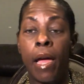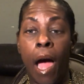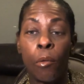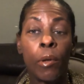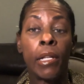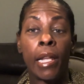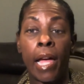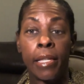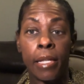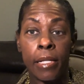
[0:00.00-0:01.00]
I really
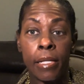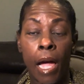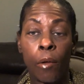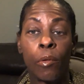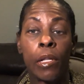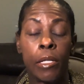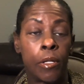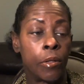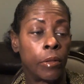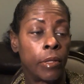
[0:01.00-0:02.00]
like this. I really
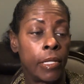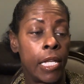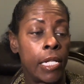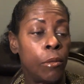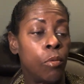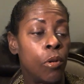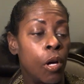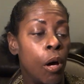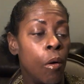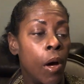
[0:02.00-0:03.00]
do. This will
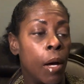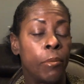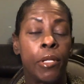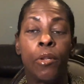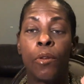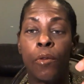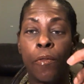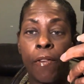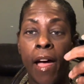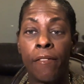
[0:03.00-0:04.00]
go up to
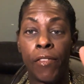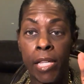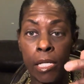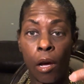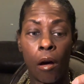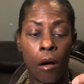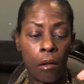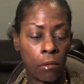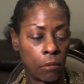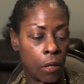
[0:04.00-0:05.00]
5 feet tall,
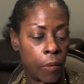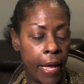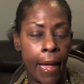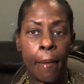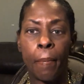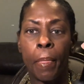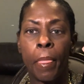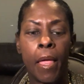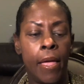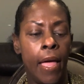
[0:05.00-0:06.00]
okay?
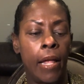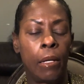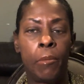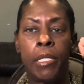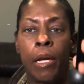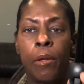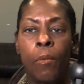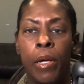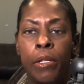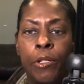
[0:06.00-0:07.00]
And let me tell you
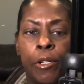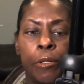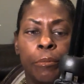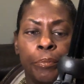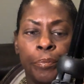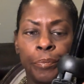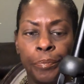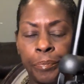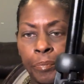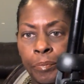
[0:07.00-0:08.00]
what you do.
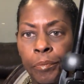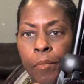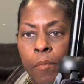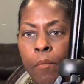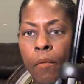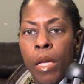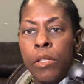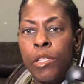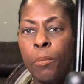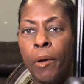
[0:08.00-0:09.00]

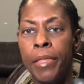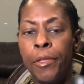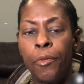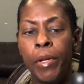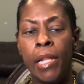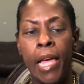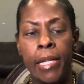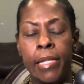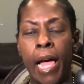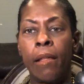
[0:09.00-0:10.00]
You spread the 3
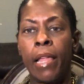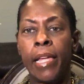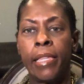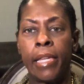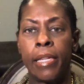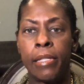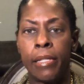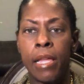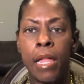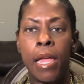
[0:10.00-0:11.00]
legs out like this,
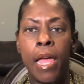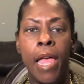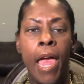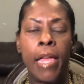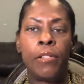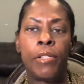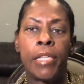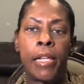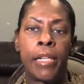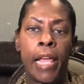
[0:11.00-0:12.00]
and you
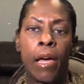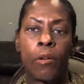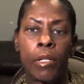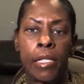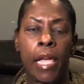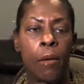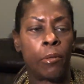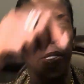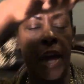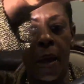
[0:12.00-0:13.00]
sit it down on a
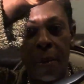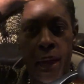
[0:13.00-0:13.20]
tabletop.